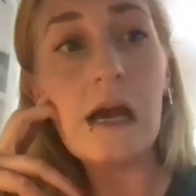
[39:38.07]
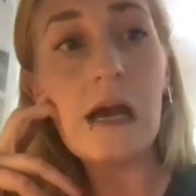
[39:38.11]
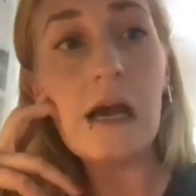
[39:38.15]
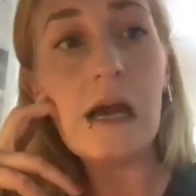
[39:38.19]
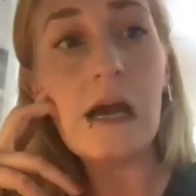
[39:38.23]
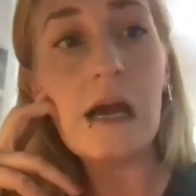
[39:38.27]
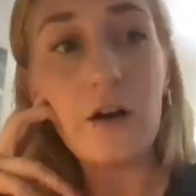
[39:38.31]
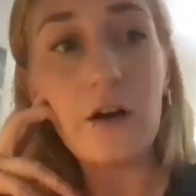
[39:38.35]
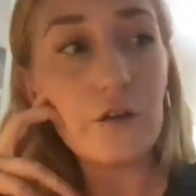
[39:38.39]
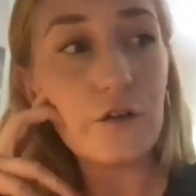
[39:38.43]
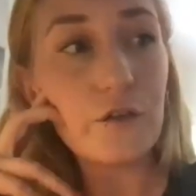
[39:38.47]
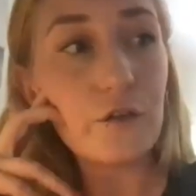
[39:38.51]

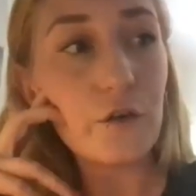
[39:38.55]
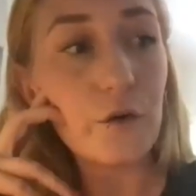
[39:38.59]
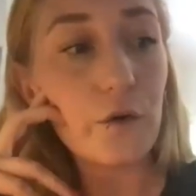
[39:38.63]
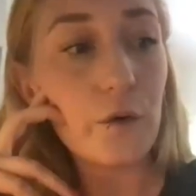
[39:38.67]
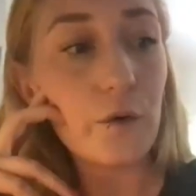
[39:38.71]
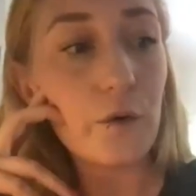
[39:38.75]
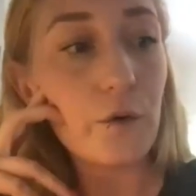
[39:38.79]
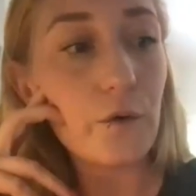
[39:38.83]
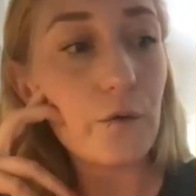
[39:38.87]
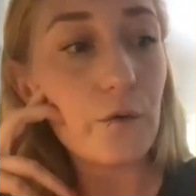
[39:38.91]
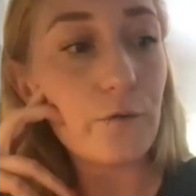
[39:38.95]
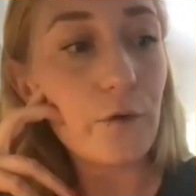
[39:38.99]
I
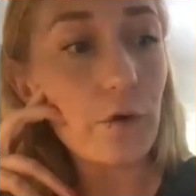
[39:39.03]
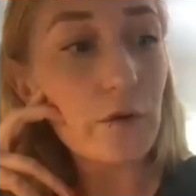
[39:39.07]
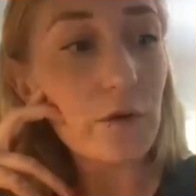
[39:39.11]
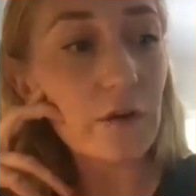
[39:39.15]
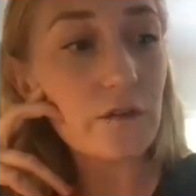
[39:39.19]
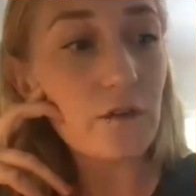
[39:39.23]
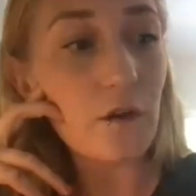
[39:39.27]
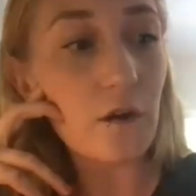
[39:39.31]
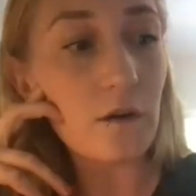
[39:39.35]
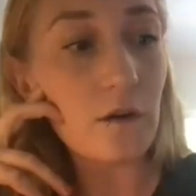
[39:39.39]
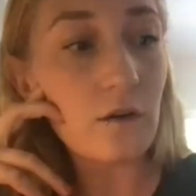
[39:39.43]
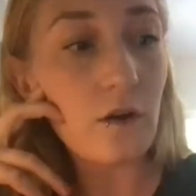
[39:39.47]
also
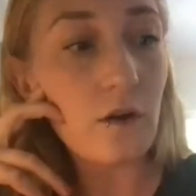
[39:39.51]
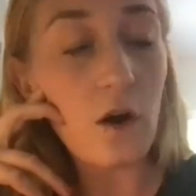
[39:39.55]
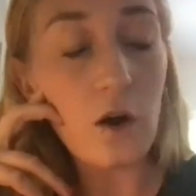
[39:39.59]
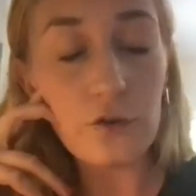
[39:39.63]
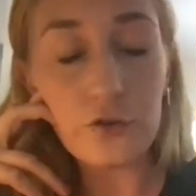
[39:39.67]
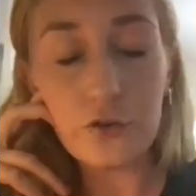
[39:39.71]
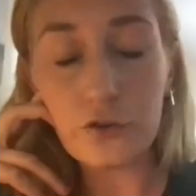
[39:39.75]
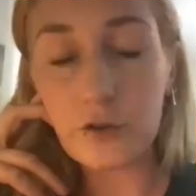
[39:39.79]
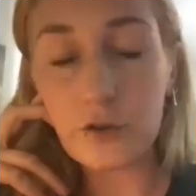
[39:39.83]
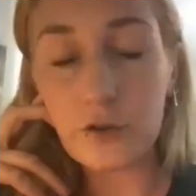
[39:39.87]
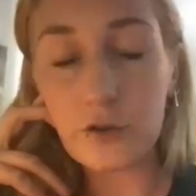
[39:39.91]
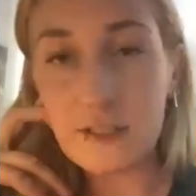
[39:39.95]
focus on
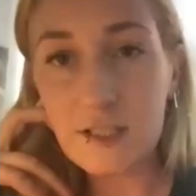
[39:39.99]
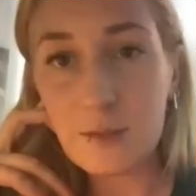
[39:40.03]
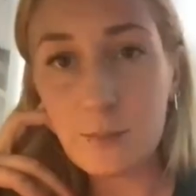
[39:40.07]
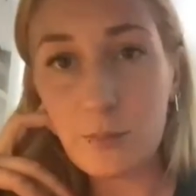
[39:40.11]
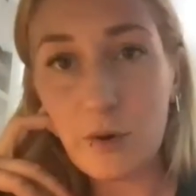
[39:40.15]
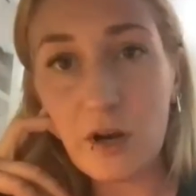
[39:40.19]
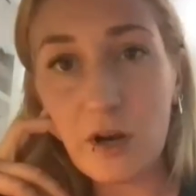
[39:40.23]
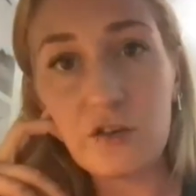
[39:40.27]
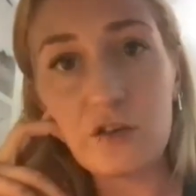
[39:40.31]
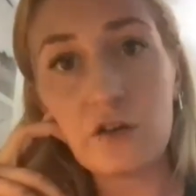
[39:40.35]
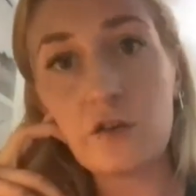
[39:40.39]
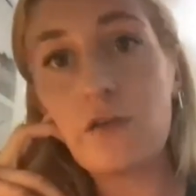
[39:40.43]
cultural
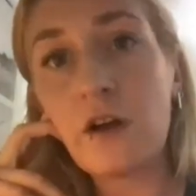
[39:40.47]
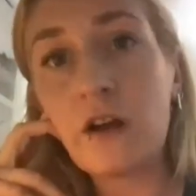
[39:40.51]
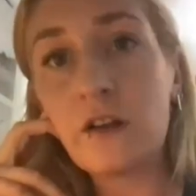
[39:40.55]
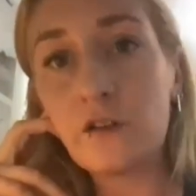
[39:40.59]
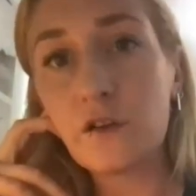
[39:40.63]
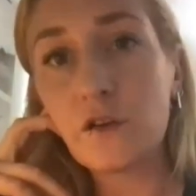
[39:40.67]
expression, right?